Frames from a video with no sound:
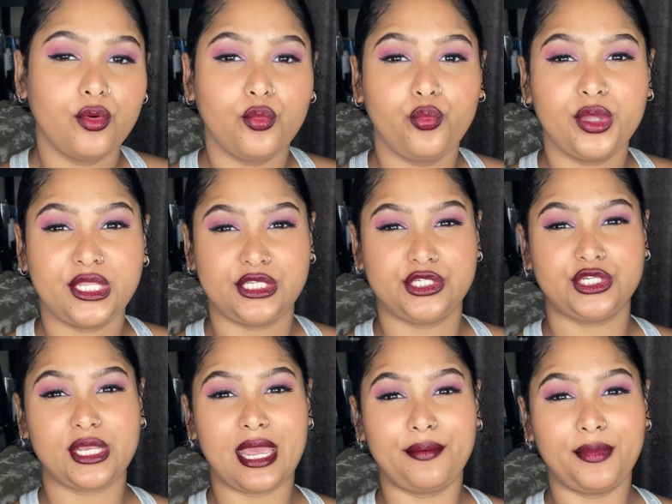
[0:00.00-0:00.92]
which
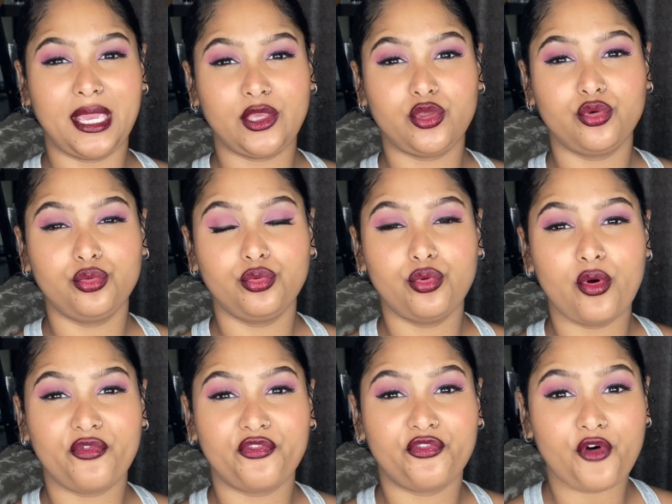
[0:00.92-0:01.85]
can make you
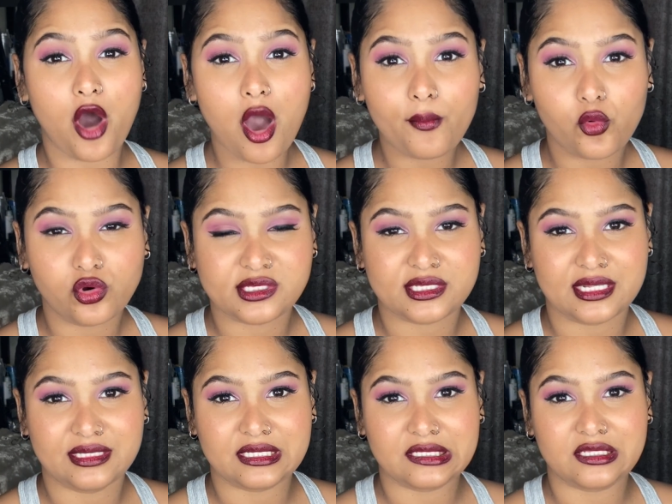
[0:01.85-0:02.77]
far more
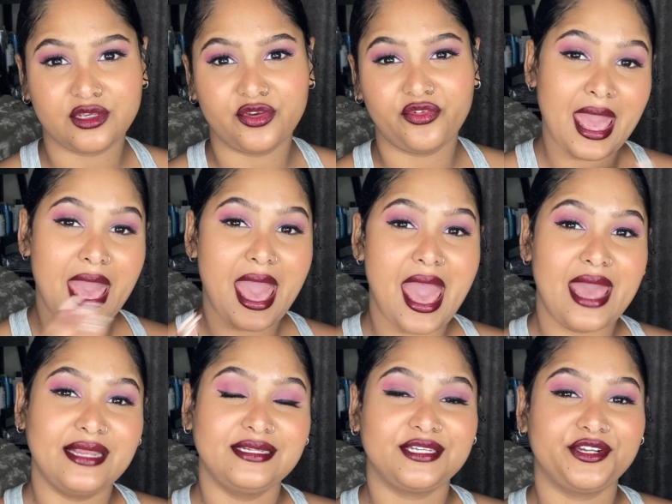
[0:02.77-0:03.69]
sensitive
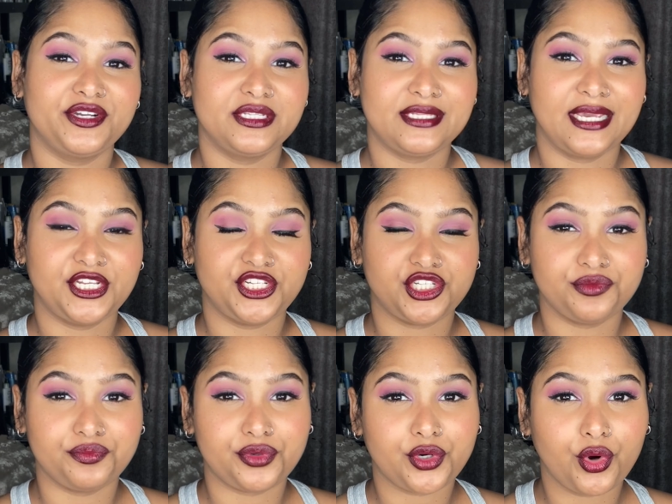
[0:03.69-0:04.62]
and irritation
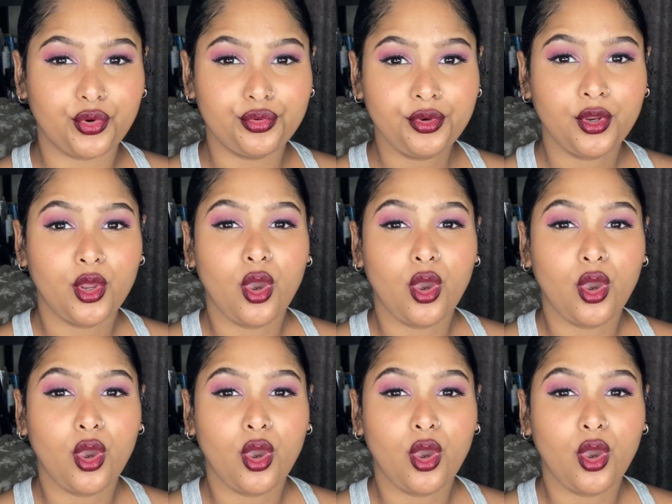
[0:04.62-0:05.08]
prone.